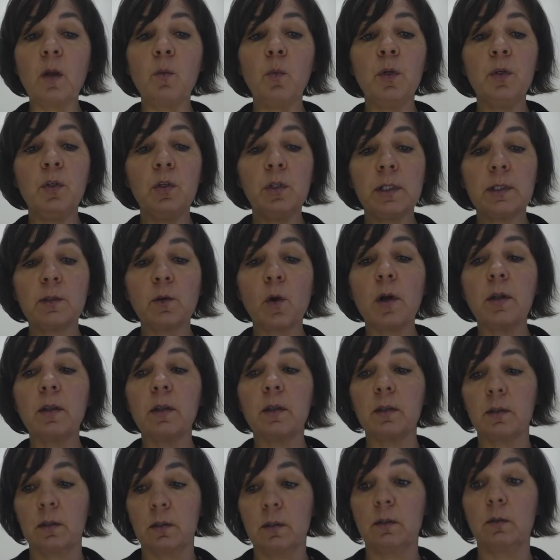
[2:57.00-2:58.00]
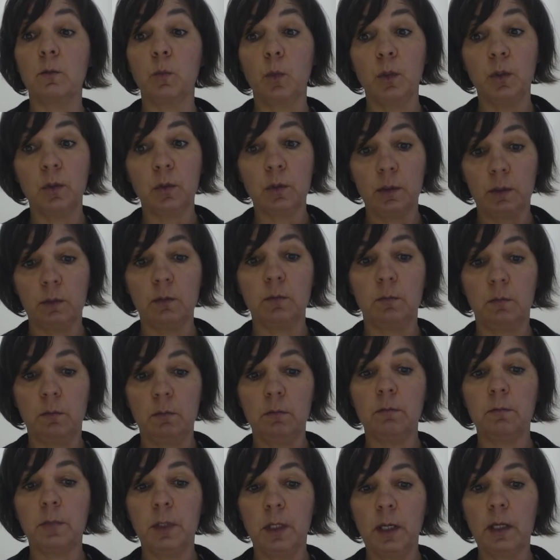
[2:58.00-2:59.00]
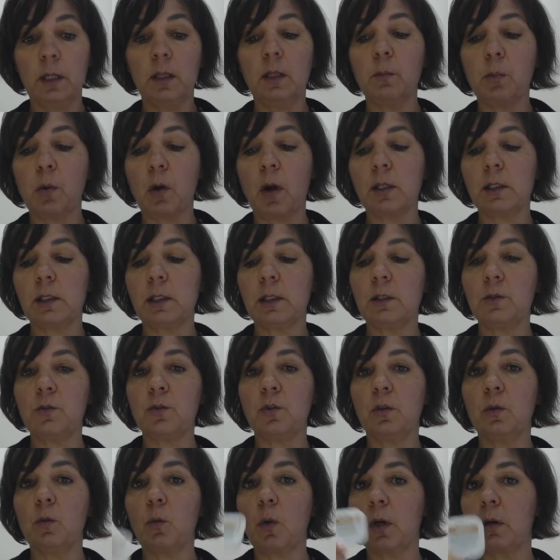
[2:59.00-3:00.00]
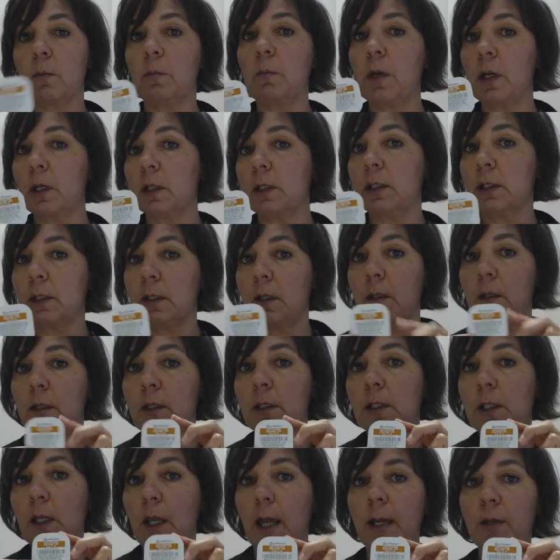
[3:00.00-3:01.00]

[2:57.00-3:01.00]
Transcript: when you begin the process, you'll want to mix this